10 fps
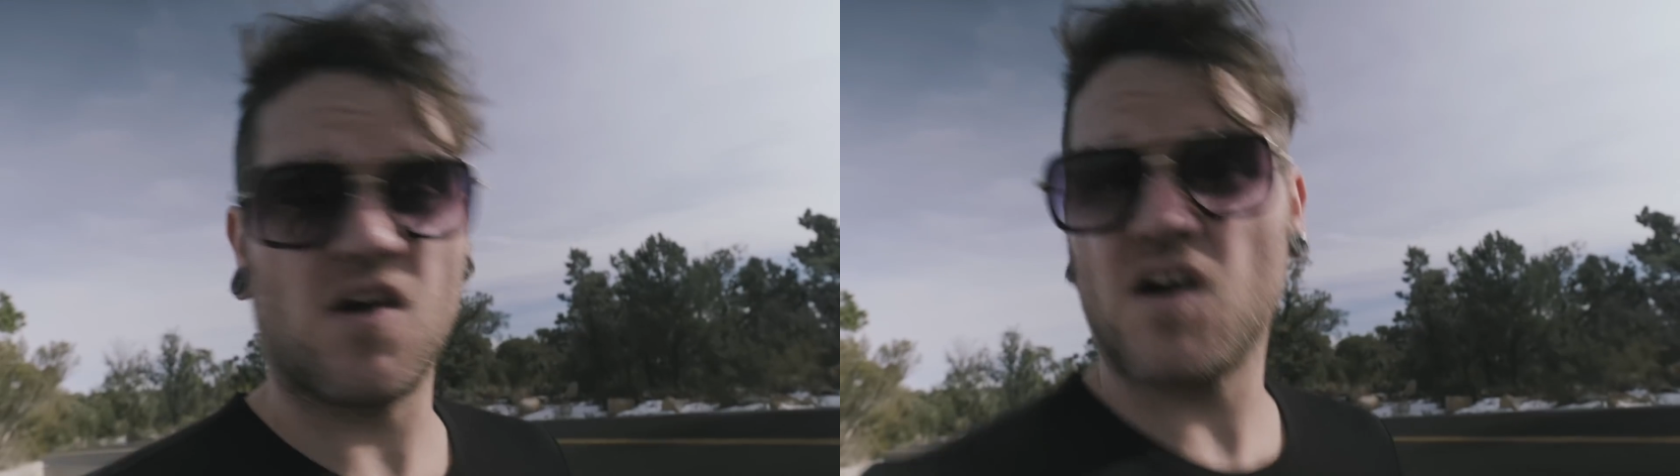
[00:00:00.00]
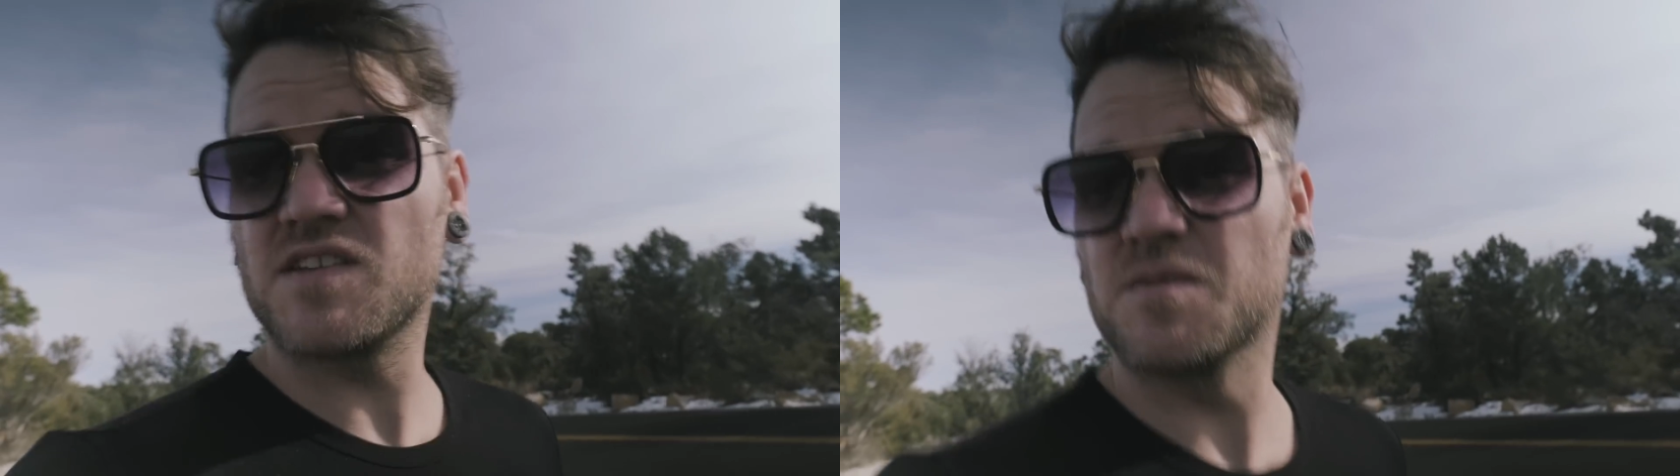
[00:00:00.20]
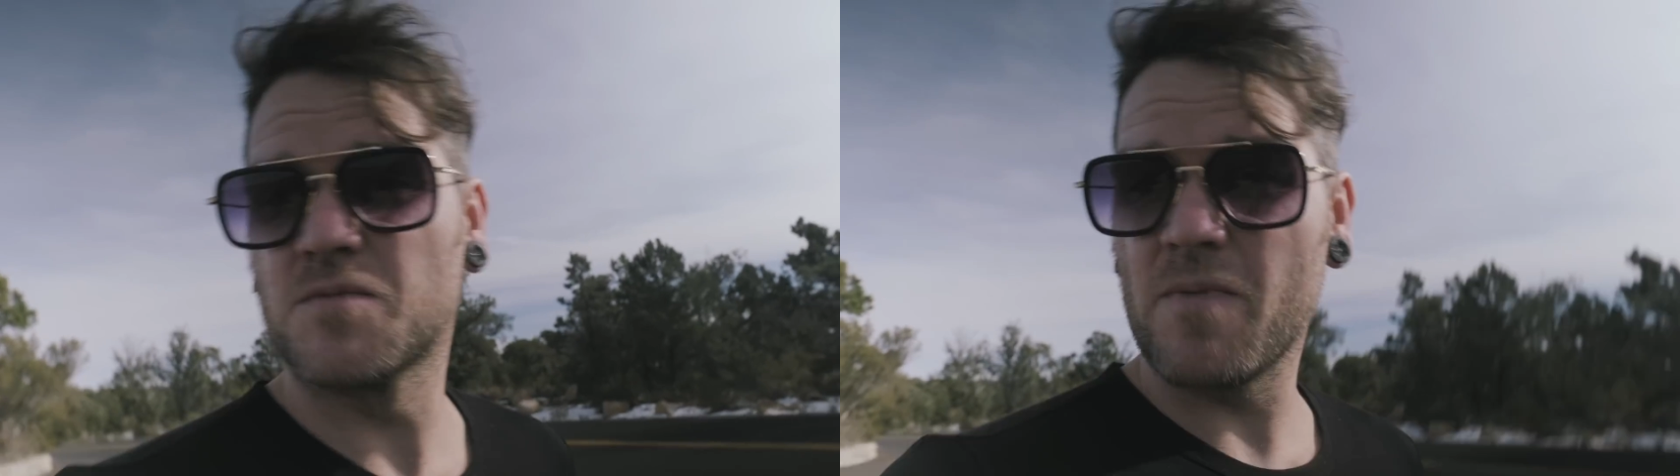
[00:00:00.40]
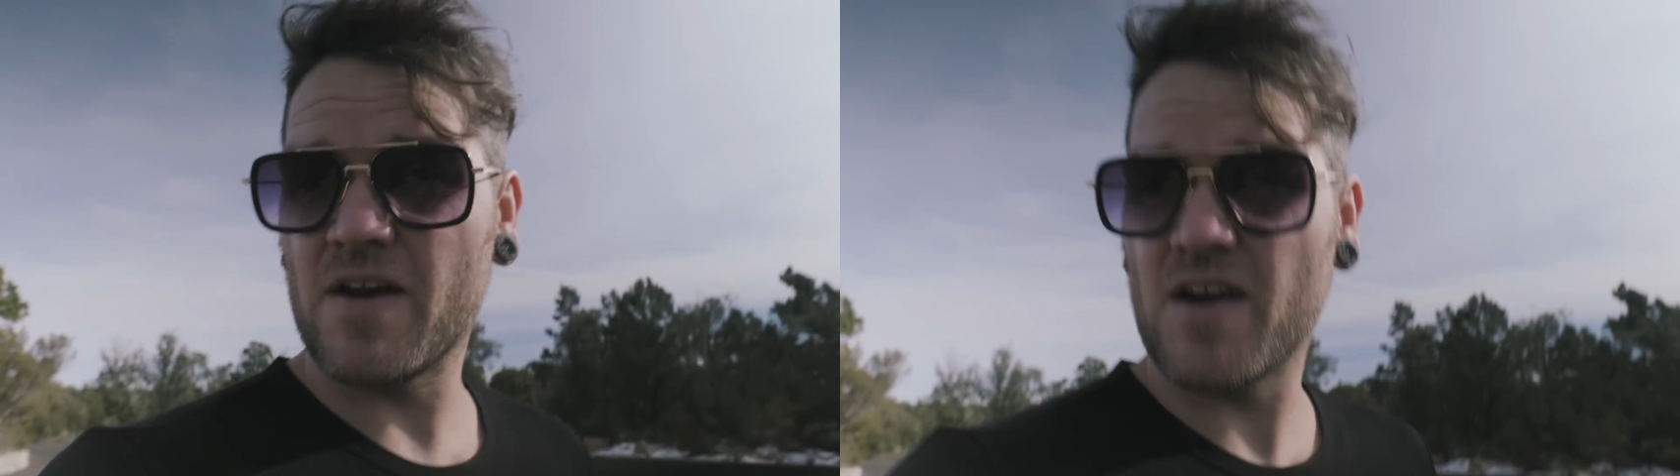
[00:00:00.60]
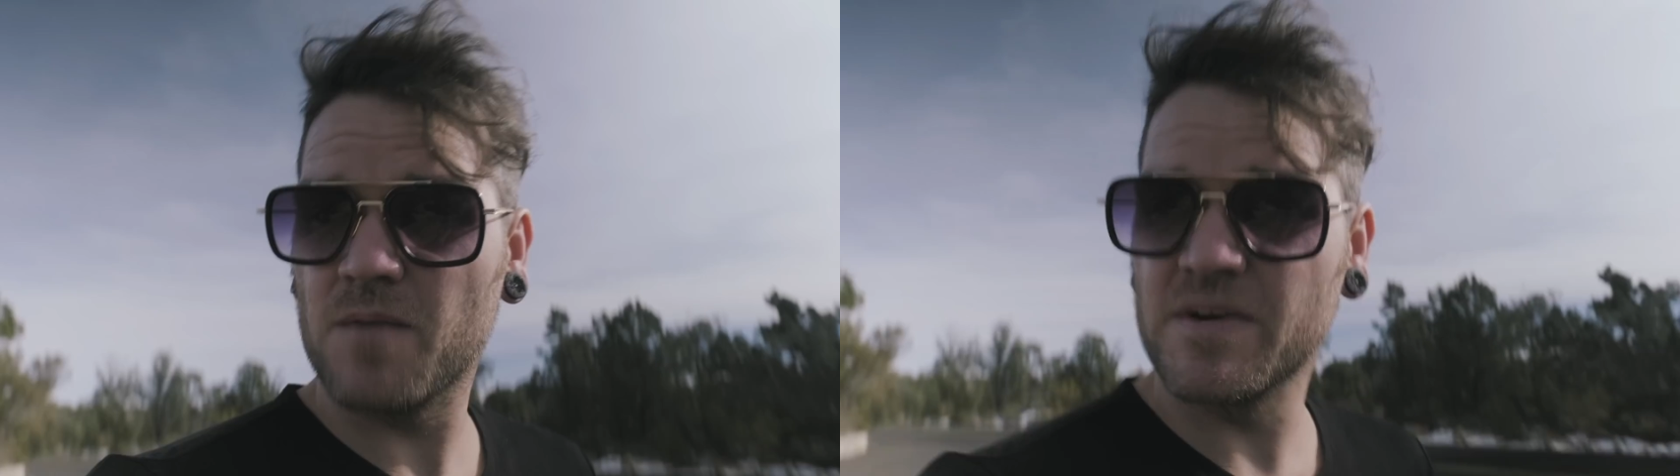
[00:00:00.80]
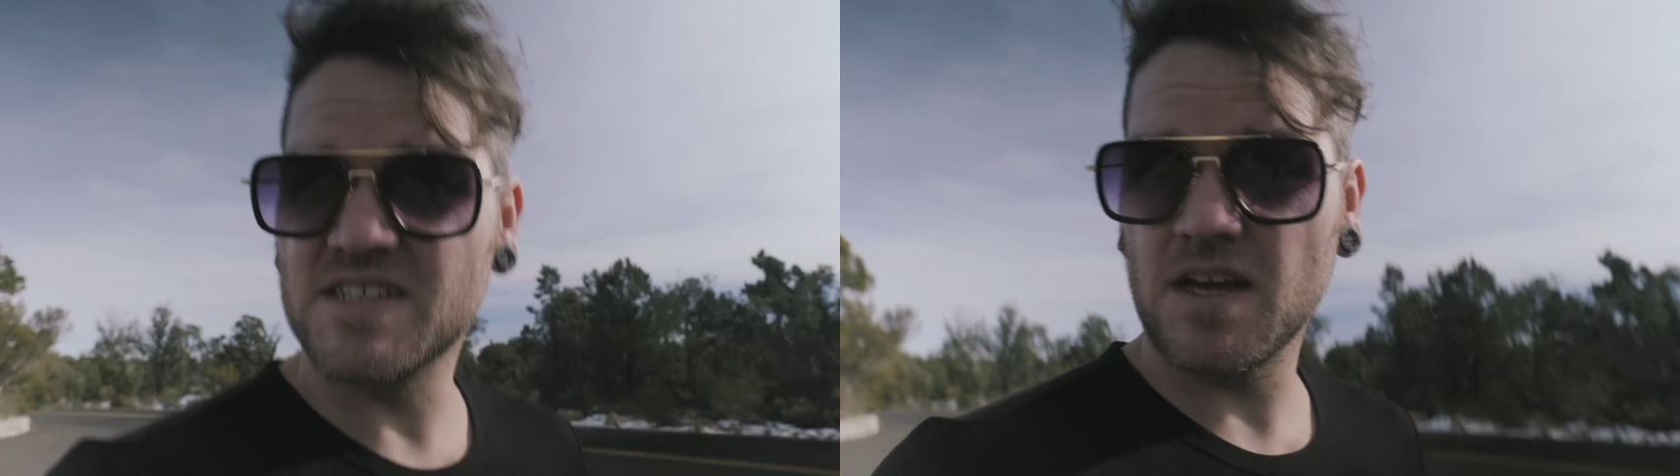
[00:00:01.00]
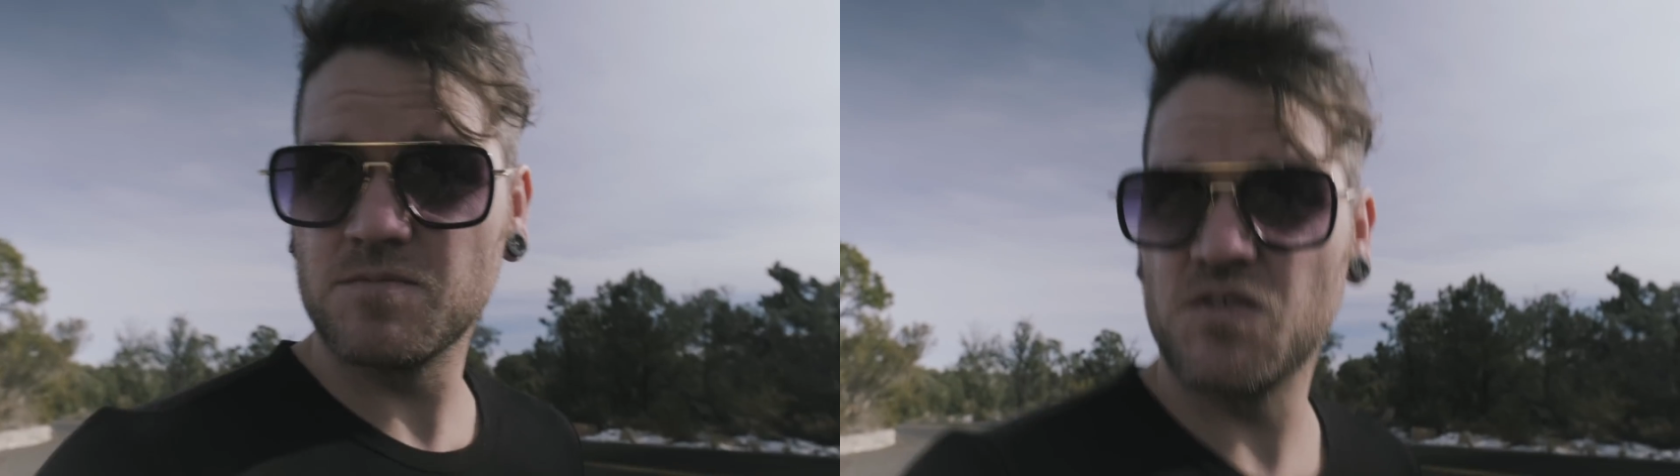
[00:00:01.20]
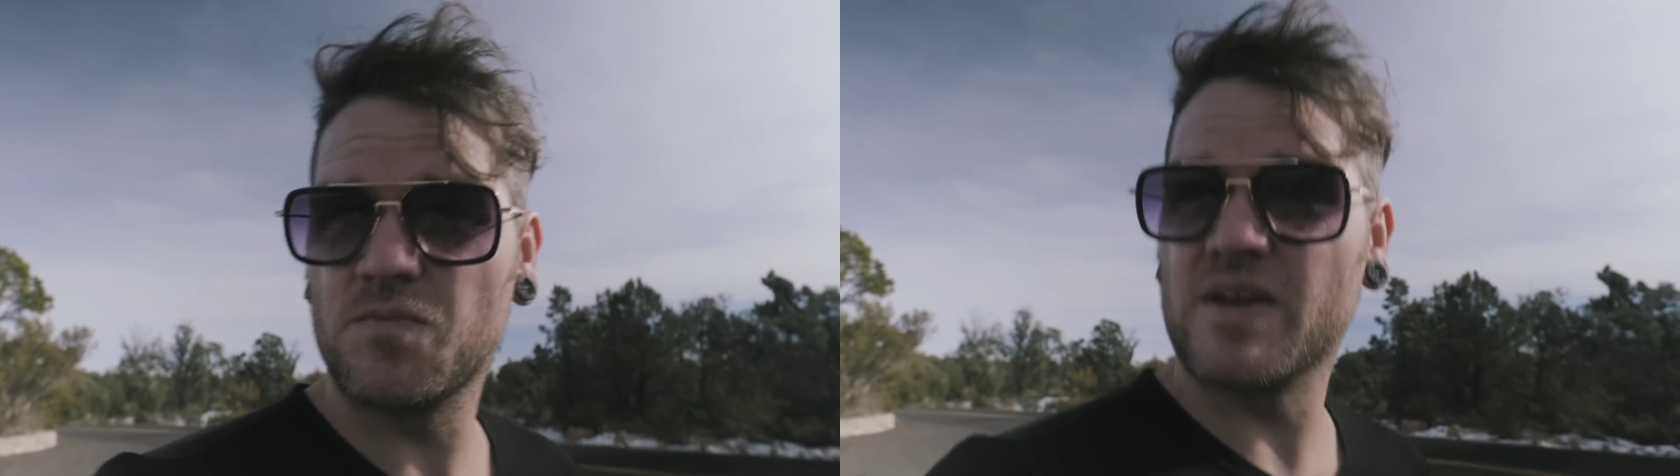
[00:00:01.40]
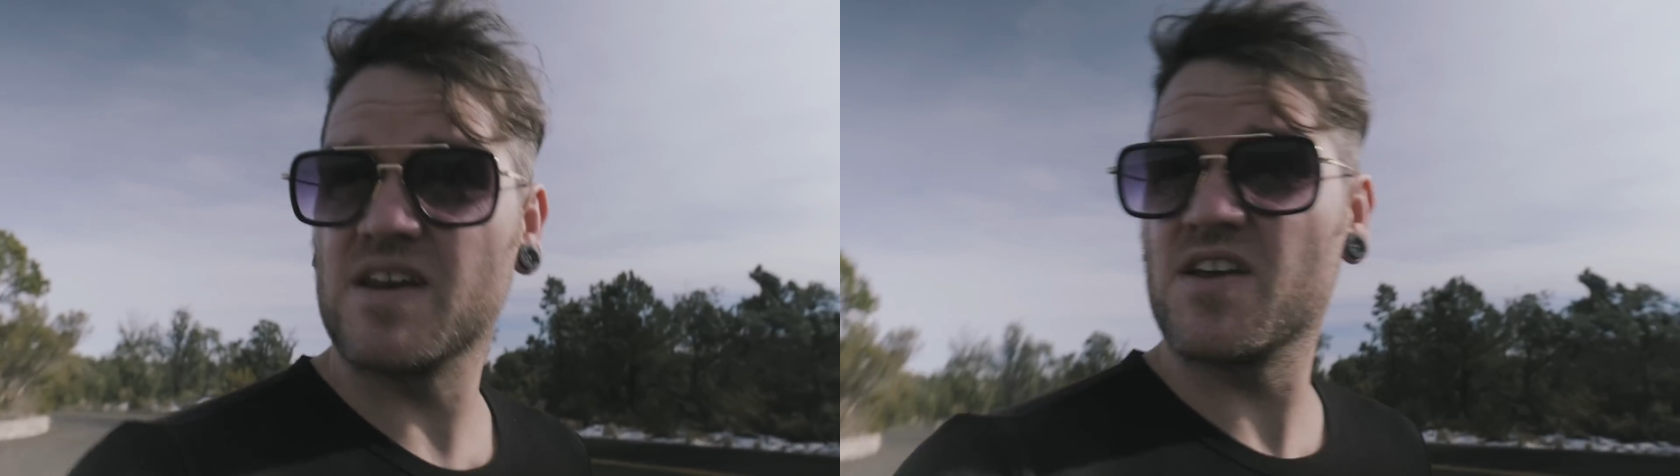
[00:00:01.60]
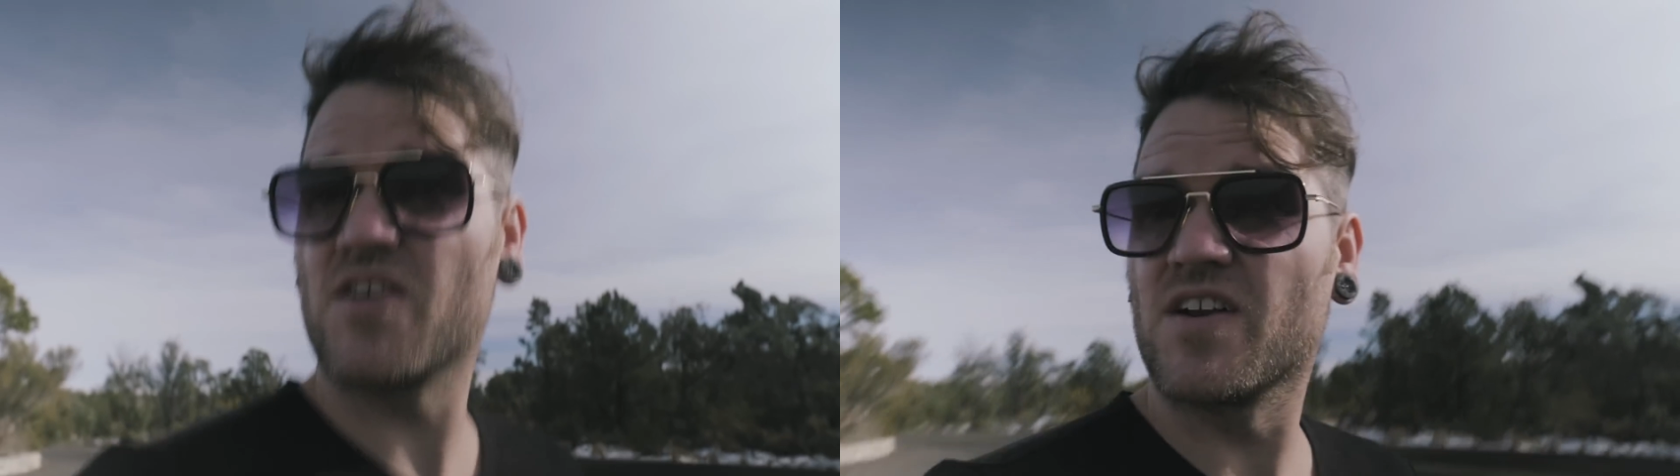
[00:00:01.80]
awesome no matter how many times you've been
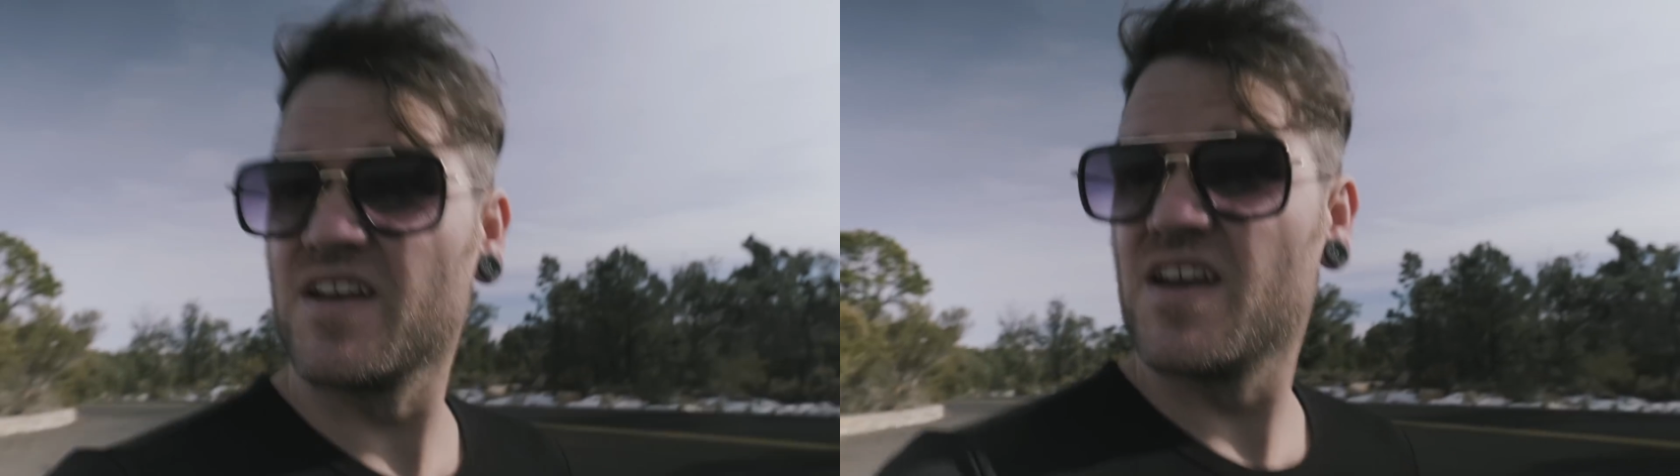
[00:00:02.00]
here